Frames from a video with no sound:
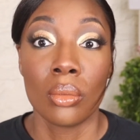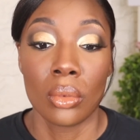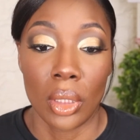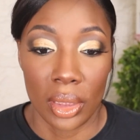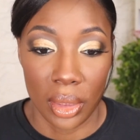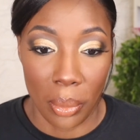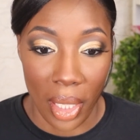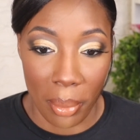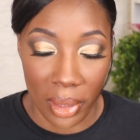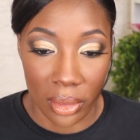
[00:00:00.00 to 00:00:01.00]
Let's see what
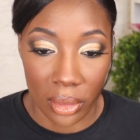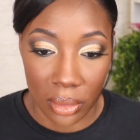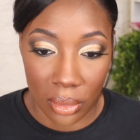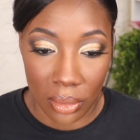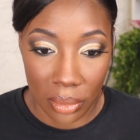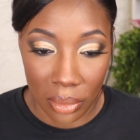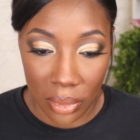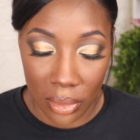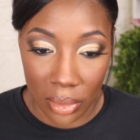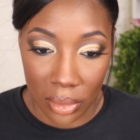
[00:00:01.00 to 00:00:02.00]
happens.
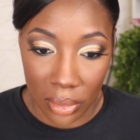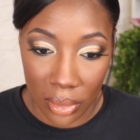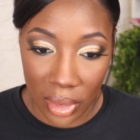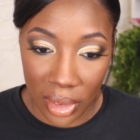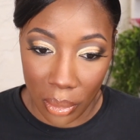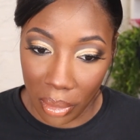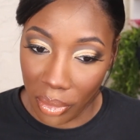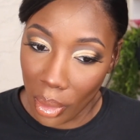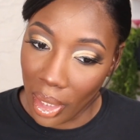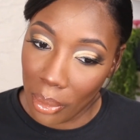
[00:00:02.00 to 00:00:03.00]
Is it gonna
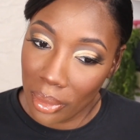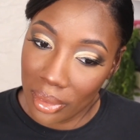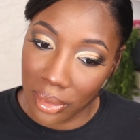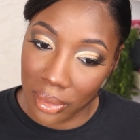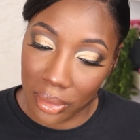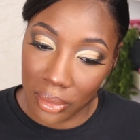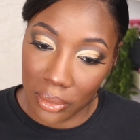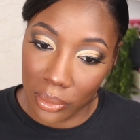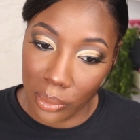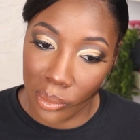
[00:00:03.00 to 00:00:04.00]
fall out?
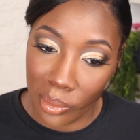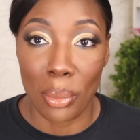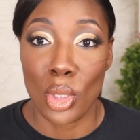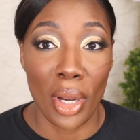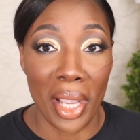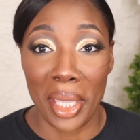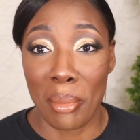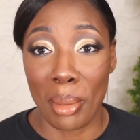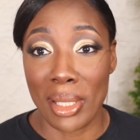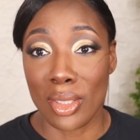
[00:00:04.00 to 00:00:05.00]
I'm sorry, I can't
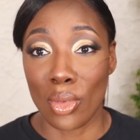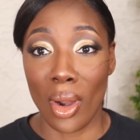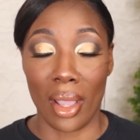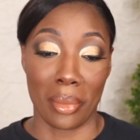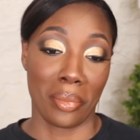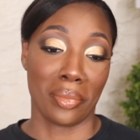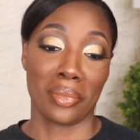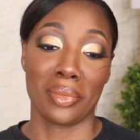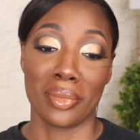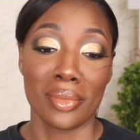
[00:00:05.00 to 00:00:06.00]
make myself cry.
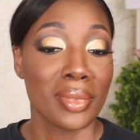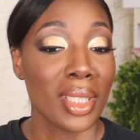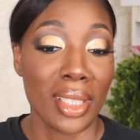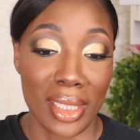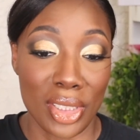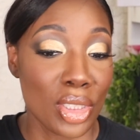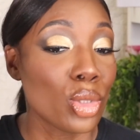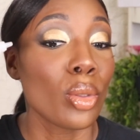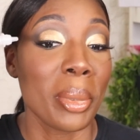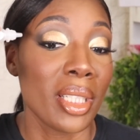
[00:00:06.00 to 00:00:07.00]
Let's just
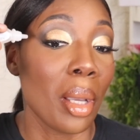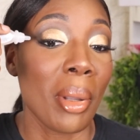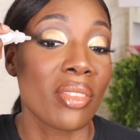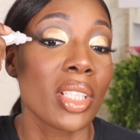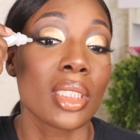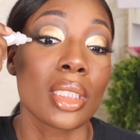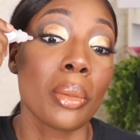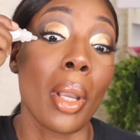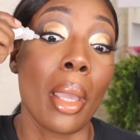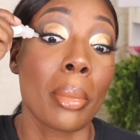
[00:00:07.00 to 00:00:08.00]
drip it down my face and see
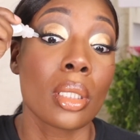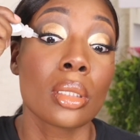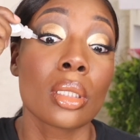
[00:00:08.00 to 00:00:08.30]
what happens.